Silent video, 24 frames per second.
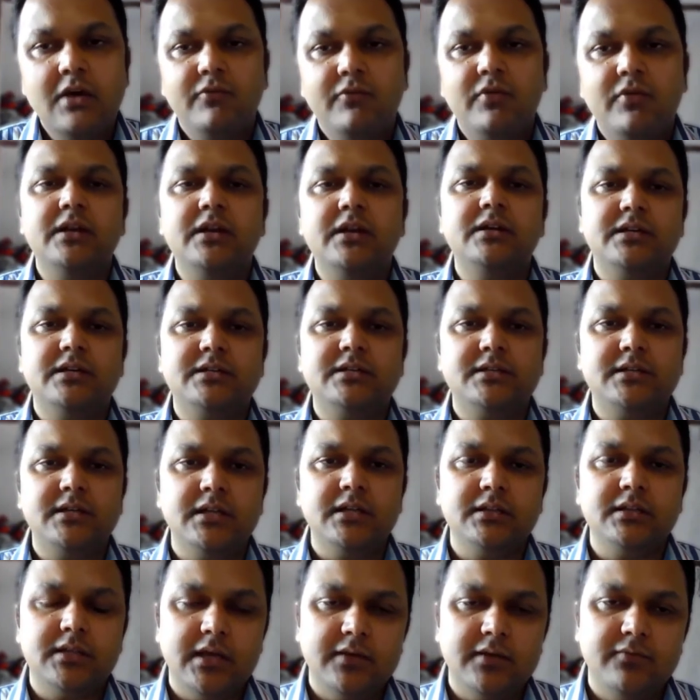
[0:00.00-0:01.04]
One
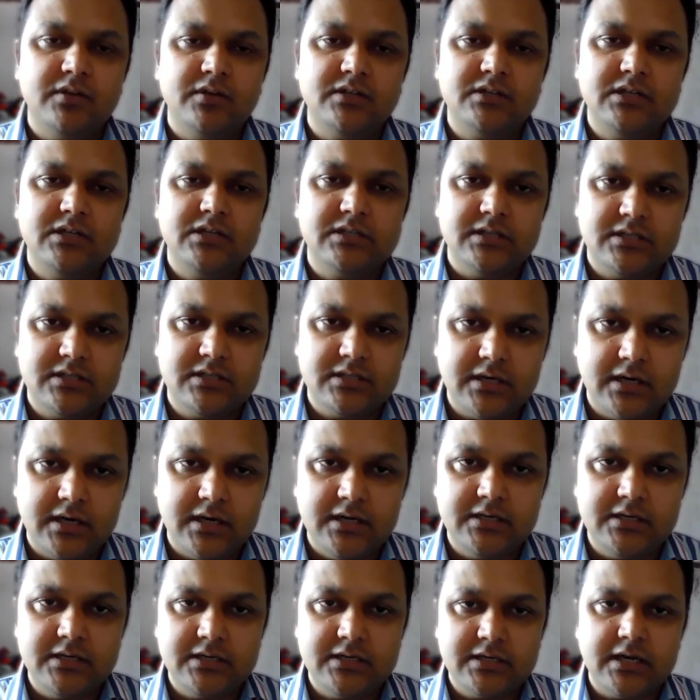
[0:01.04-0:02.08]
interesting thing which this
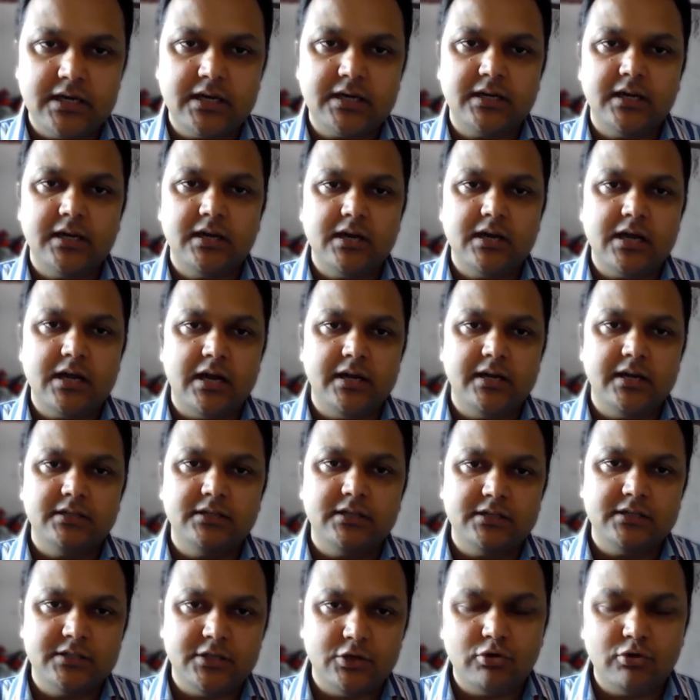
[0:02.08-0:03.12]
study detected regarding
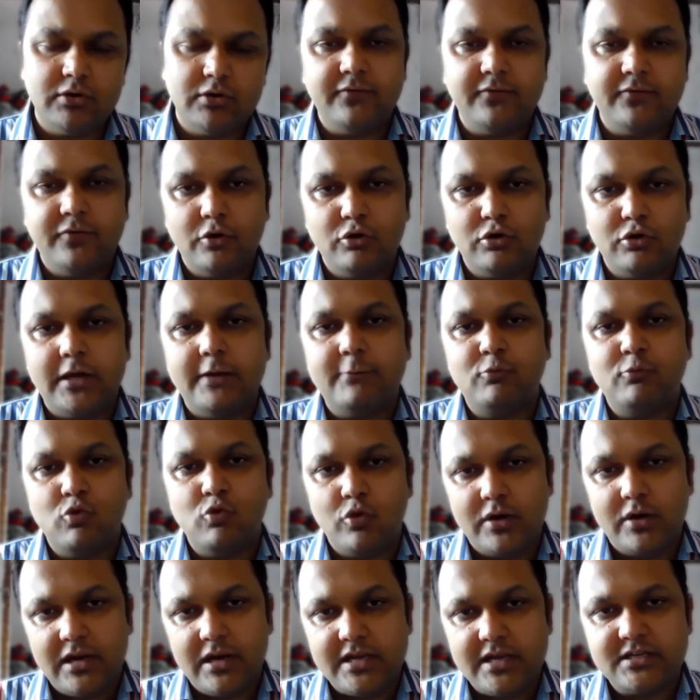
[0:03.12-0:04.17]
the genotype-phenotype
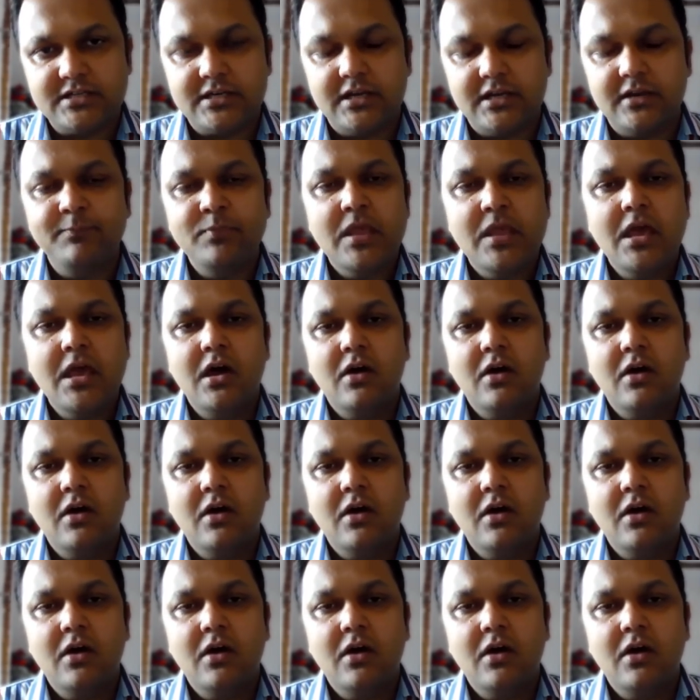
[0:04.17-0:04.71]
correlation